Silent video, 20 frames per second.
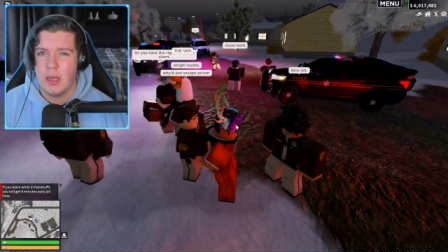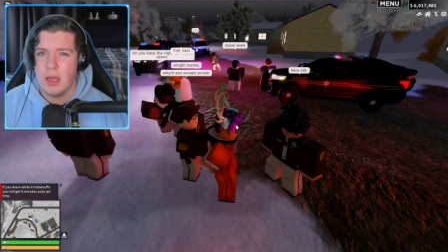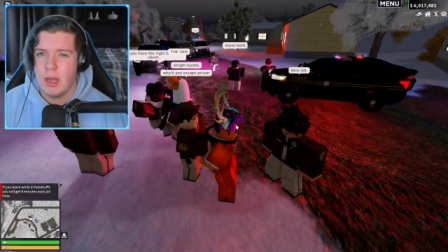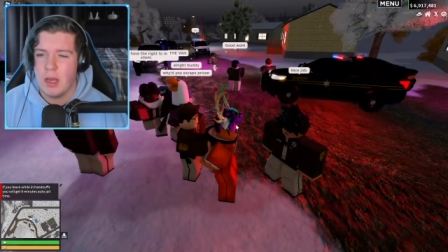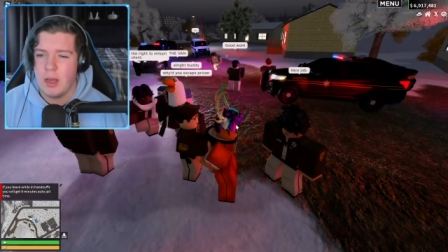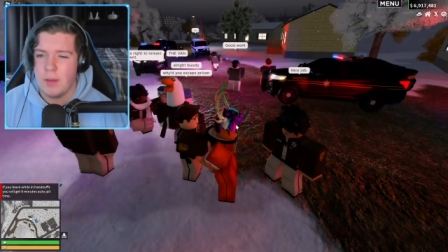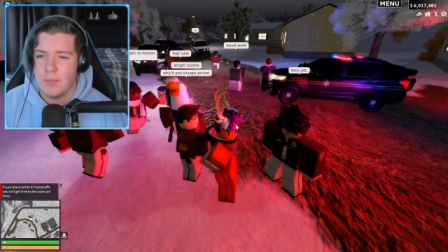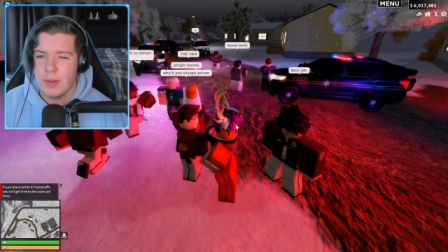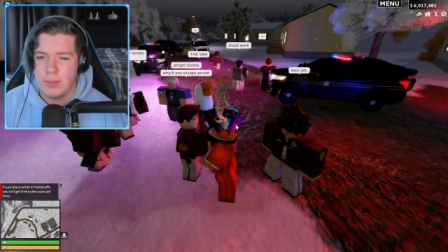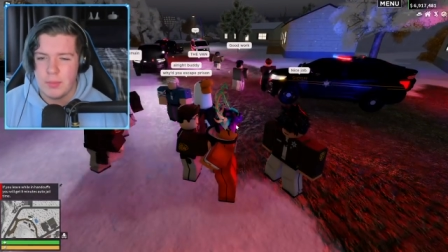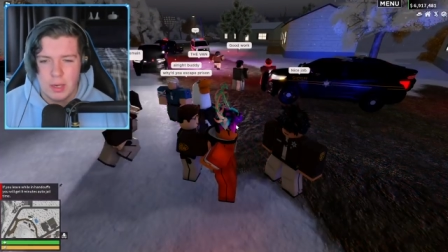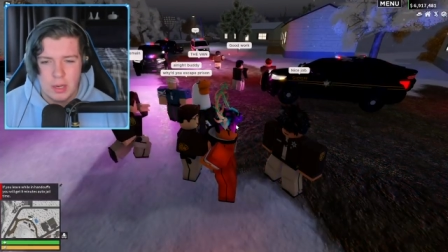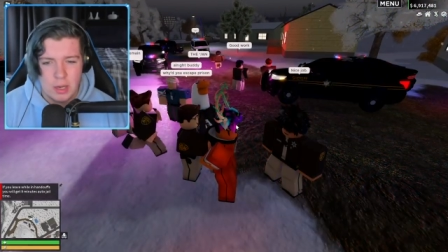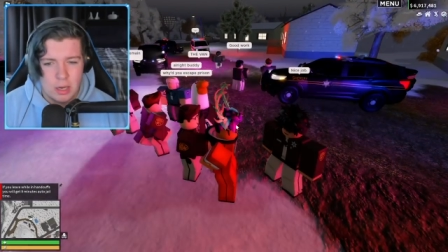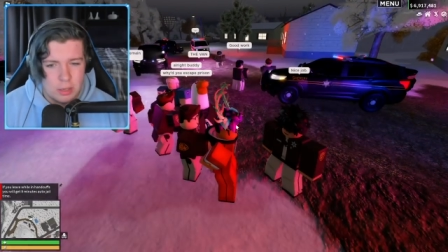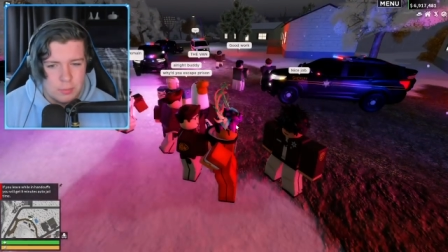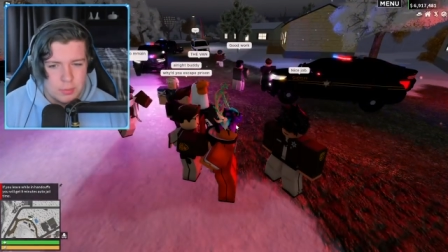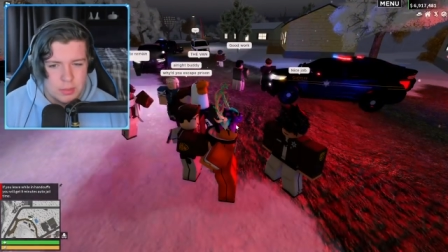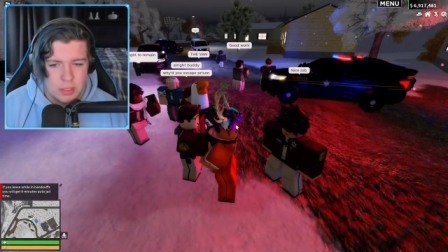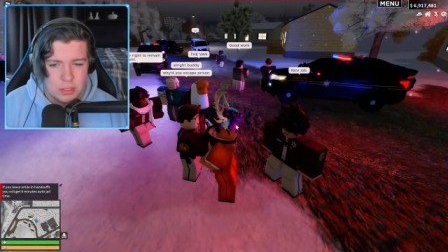Um, I'm not
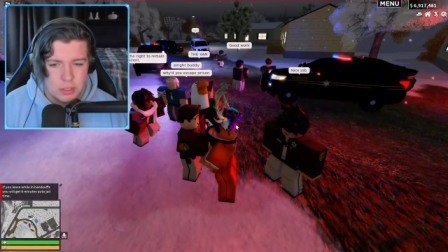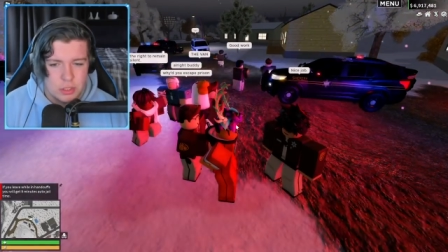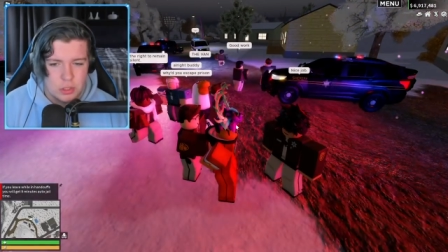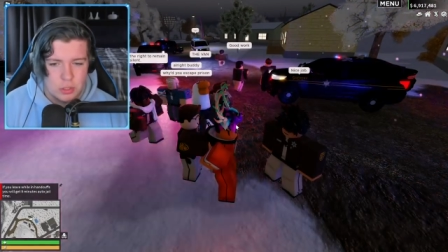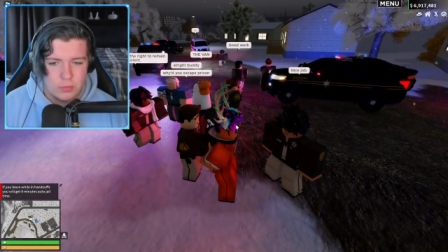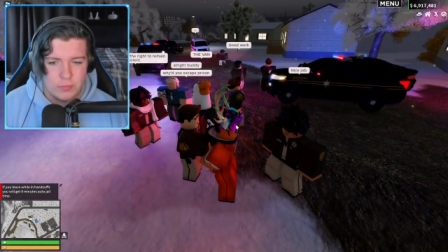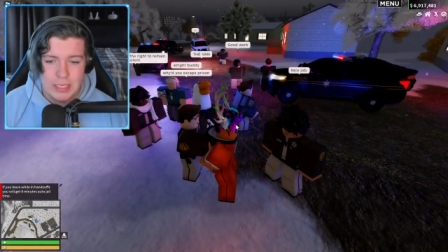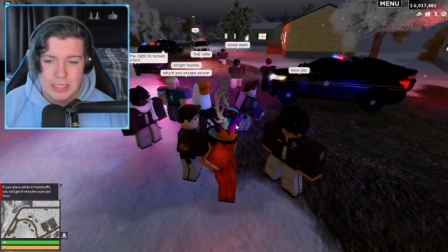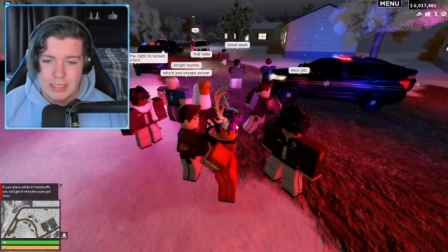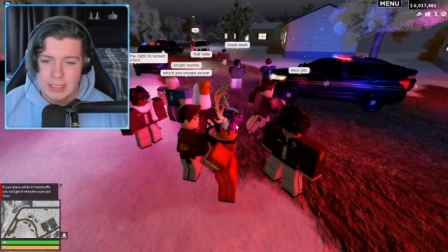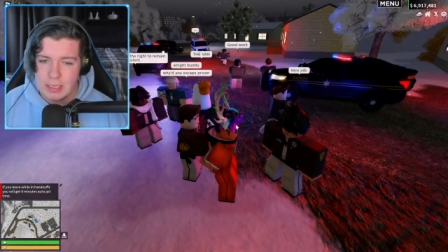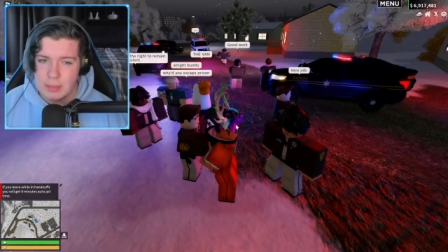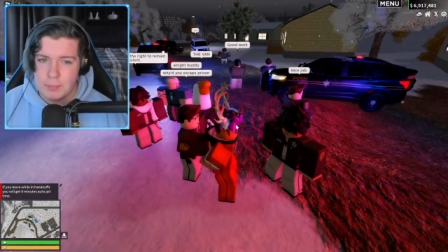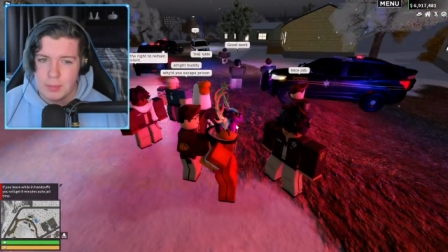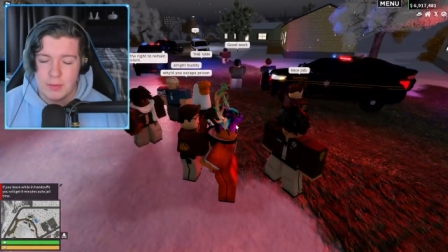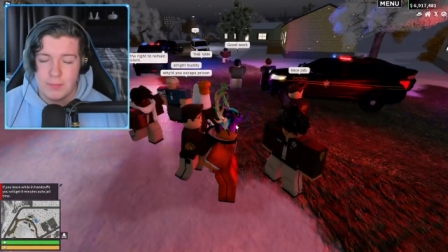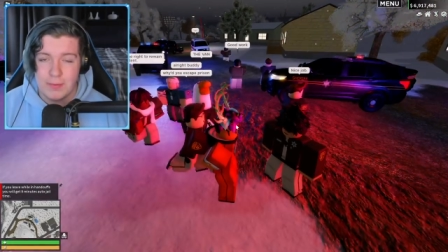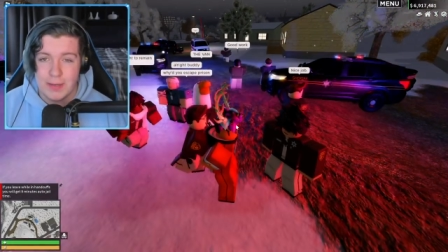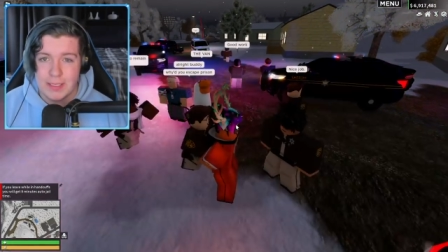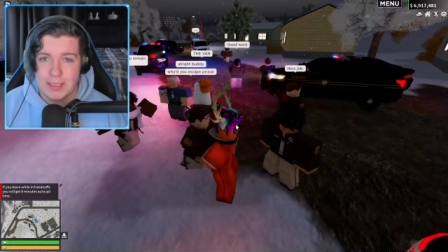100% sure if I did,
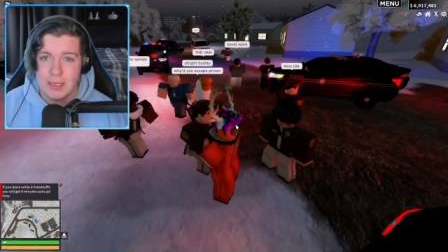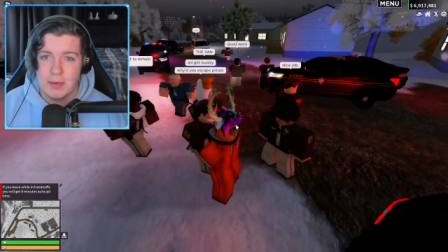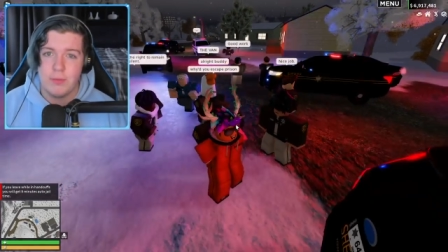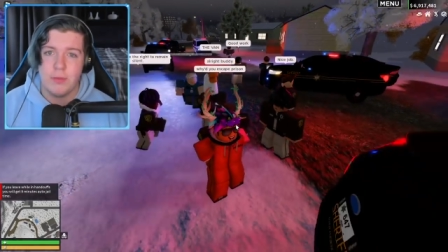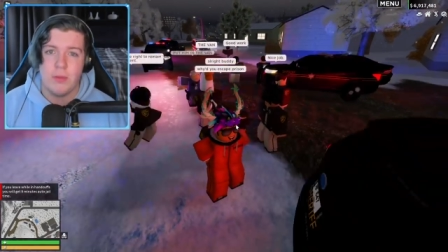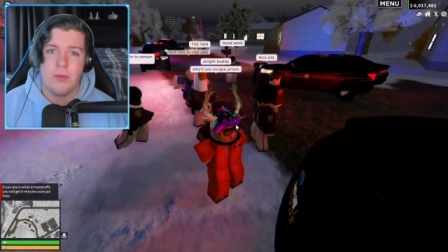but if I did,